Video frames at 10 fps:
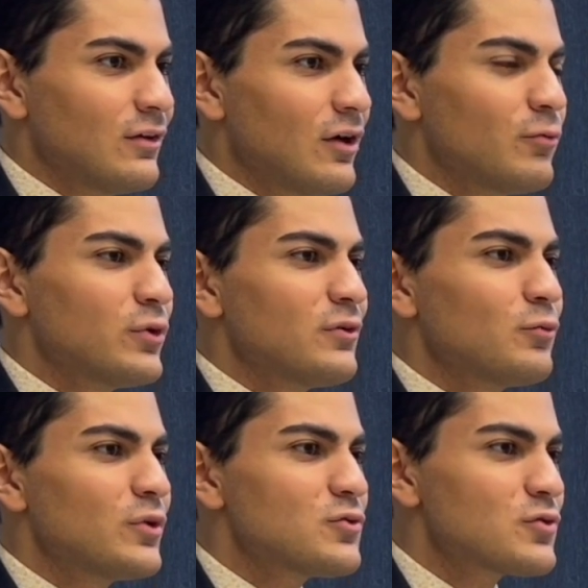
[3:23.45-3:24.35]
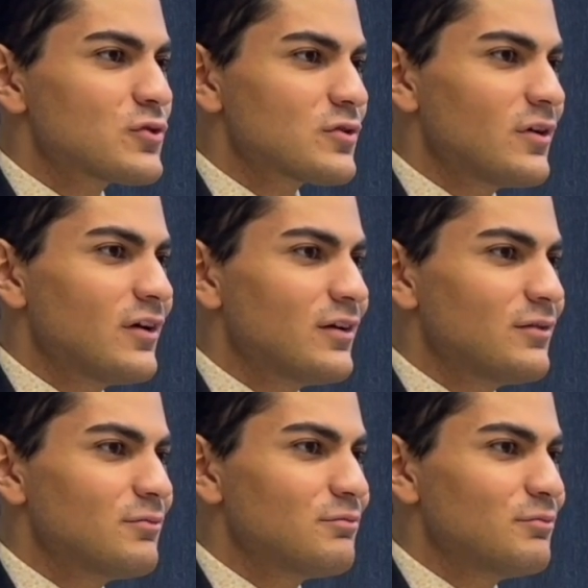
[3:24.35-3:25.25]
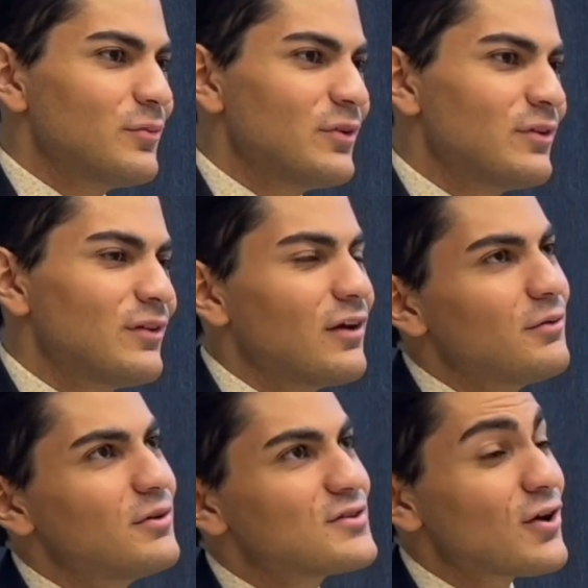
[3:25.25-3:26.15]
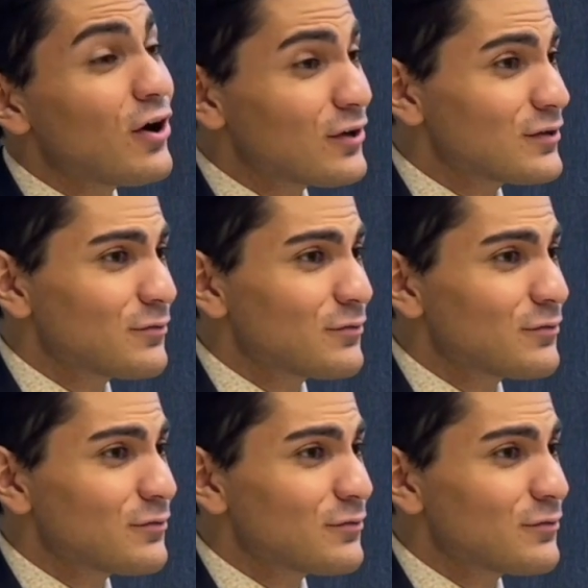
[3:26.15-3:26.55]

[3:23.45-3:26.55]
I wonder which... it's hard,